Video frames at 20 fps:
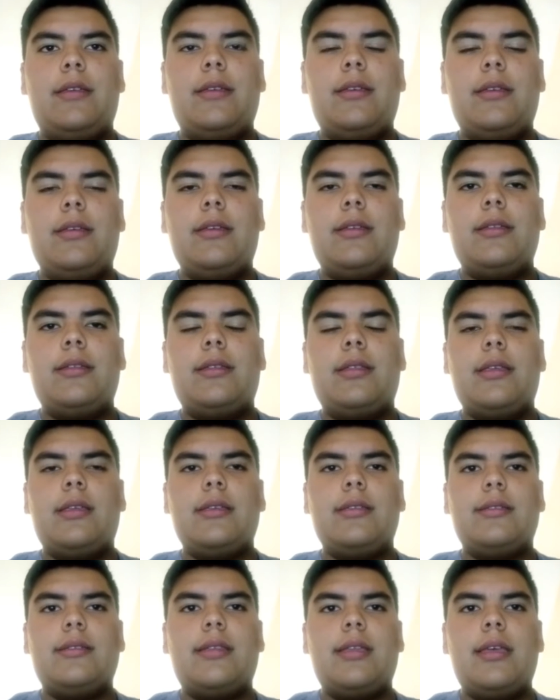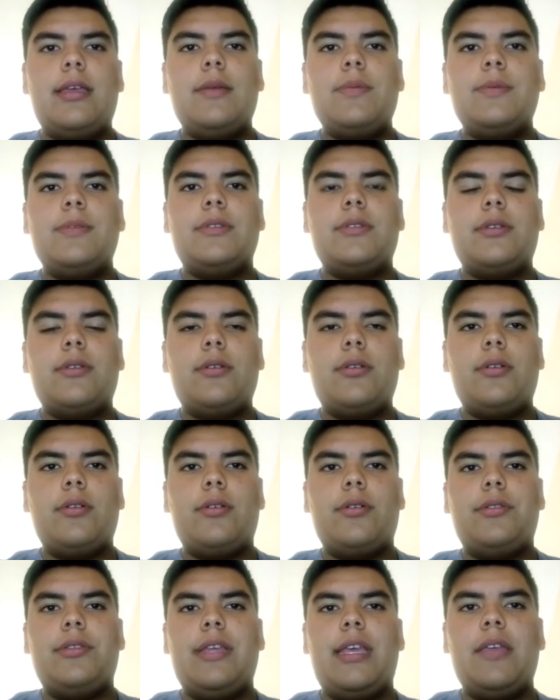The steps
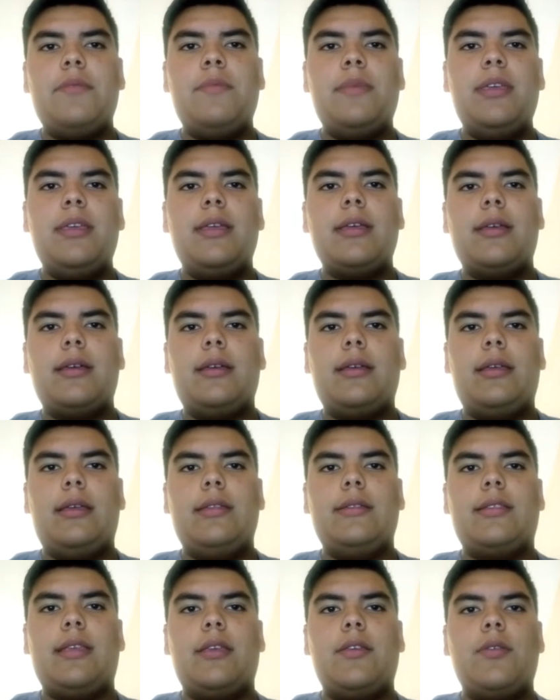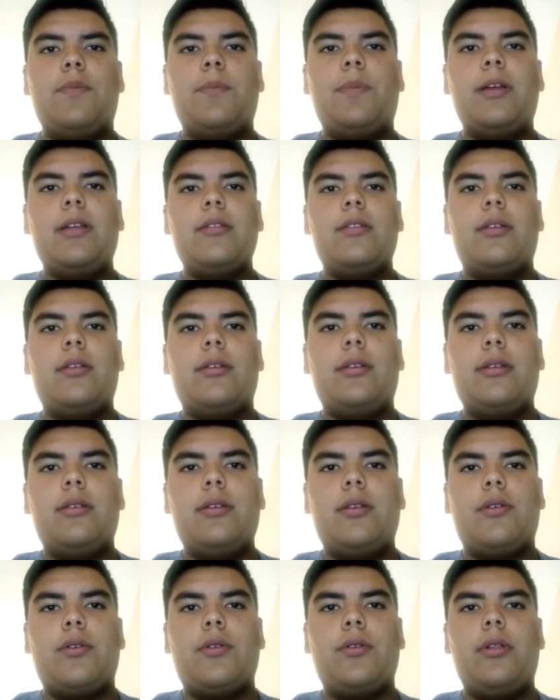to naming in the UPAC
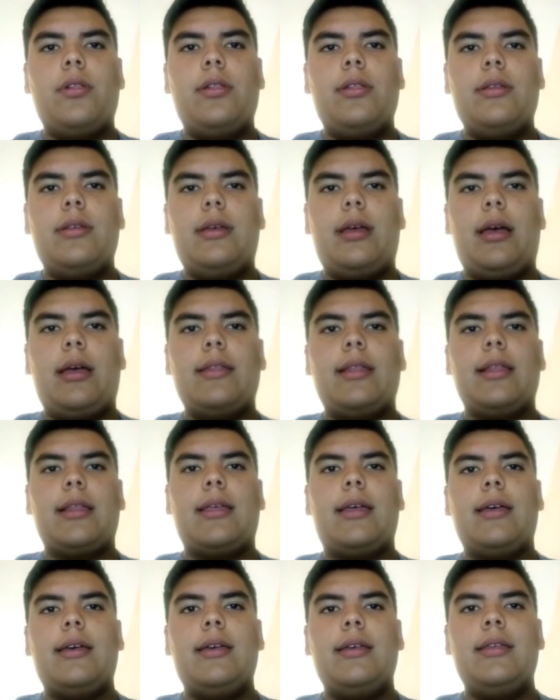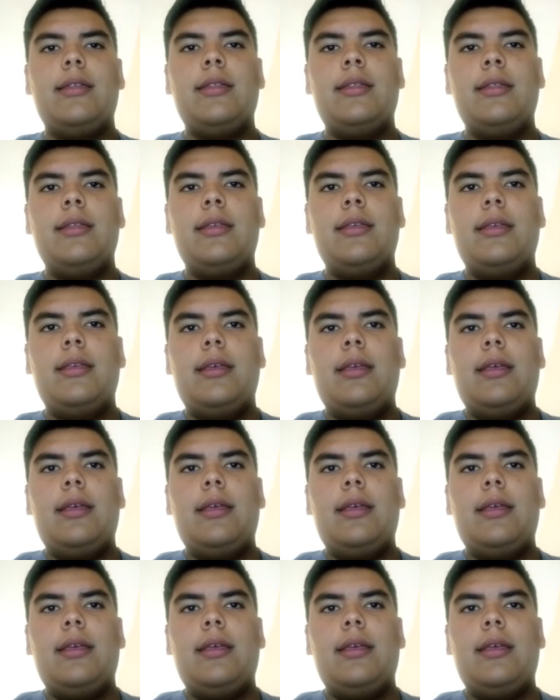rule an alkene